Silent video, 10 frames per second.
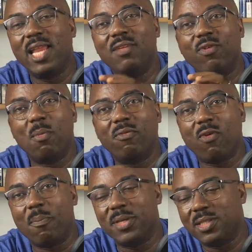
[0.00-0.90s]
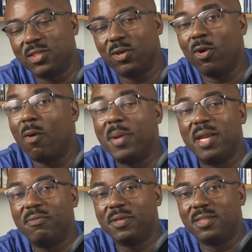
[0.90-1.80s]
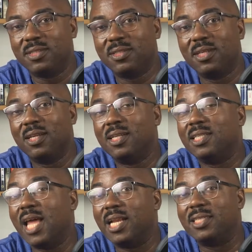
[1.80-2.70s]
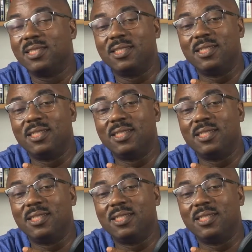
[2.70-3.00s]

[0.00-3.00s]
any form of compensation or benefits that